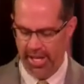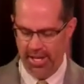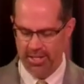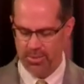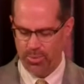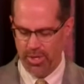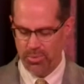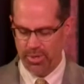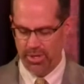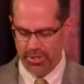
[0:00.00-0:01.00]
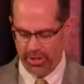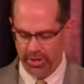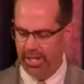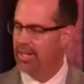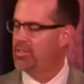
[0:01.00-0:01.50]
Again, it's one word in the
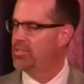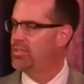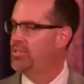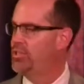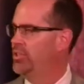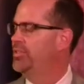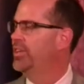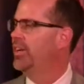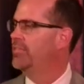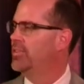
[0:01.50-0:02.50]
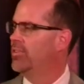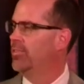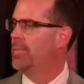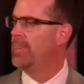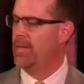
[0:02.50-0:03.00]
Greek, just children
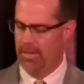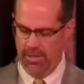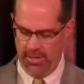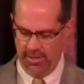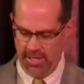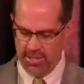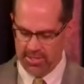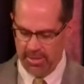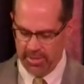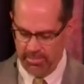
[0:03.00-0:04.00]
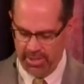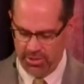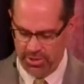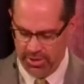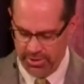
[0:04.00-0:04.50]
lovers. Teach them to
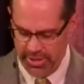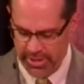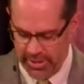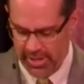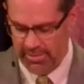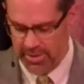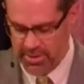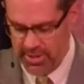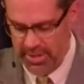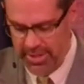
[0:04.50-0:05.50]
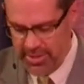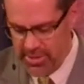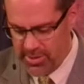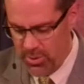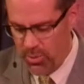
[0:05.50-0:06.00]
be children lovers. And
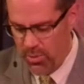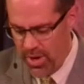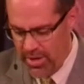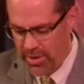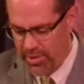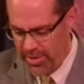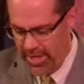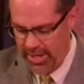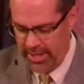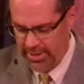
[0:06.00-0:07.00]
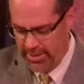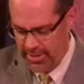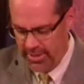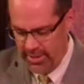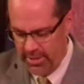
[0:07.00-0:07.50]
this is the one thing
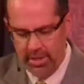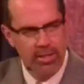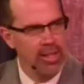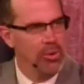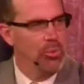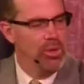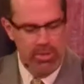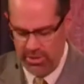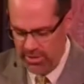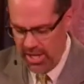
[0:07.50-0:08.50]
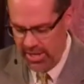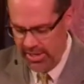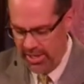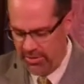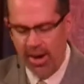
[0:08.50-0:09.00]
that women do
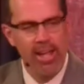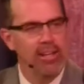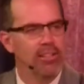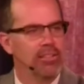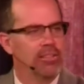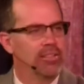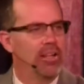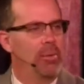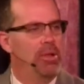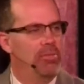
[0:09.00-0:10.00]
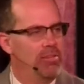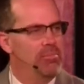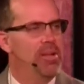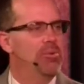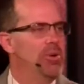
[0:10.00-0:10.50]
not need, right? I mean, have you
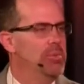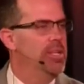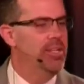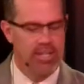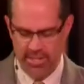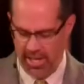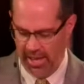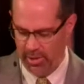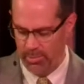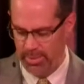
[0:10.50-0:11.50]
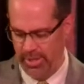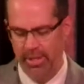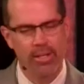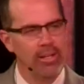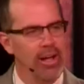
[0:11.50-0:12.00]
ever met a woman that needs help
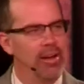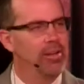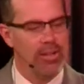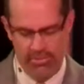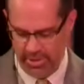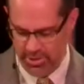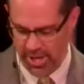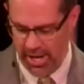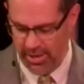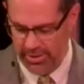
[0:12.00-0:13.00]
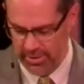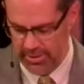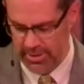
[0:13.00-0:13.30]
how to love their child?